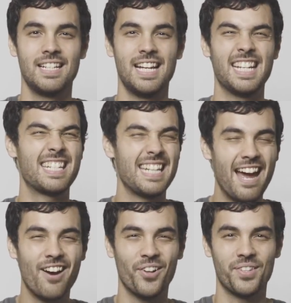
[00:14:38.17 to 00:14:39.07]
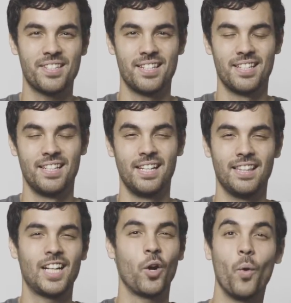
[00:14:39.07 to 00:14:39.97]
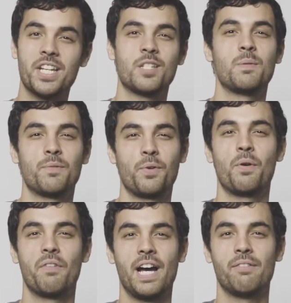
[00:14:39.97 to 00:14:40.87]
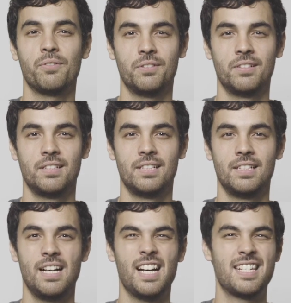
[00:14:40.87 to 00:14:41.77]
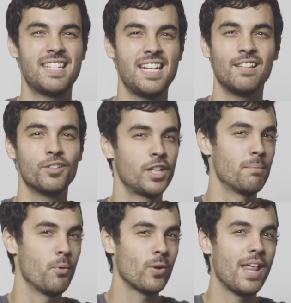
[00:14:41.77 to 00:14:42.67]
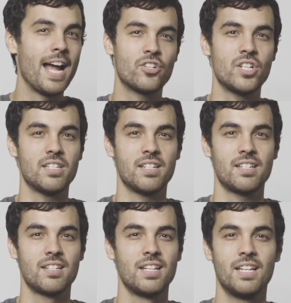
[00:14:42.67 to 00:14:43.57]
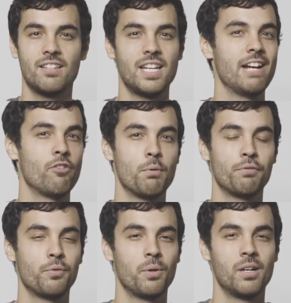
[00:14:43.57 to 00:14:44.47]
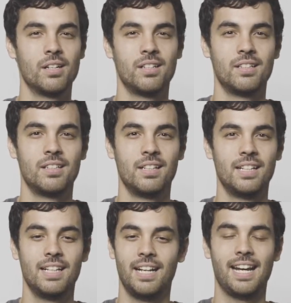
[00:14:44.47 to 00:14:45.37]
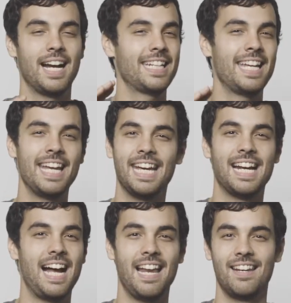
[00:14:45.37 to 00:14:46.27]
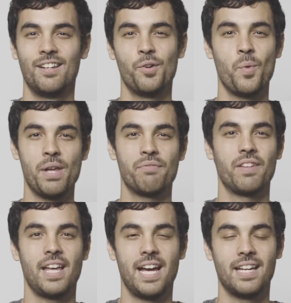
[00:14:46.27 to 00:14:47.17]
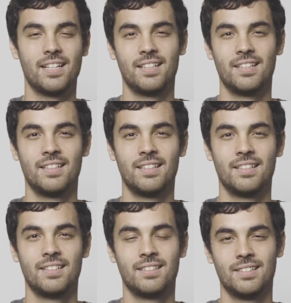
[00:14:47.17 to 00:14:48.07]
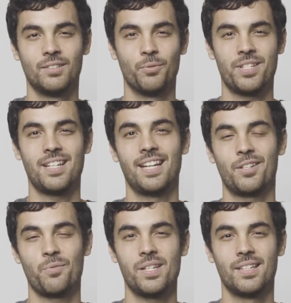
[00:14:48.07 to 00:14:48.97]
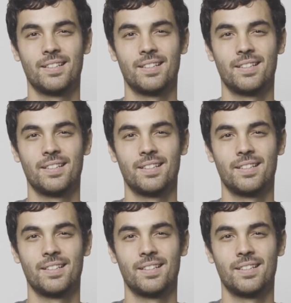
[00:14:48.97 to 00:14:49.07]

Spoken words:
It sounds like a recipe for revival, a city looking more like Jesus than ever before. And I cannot wait for that. We'll see you next week.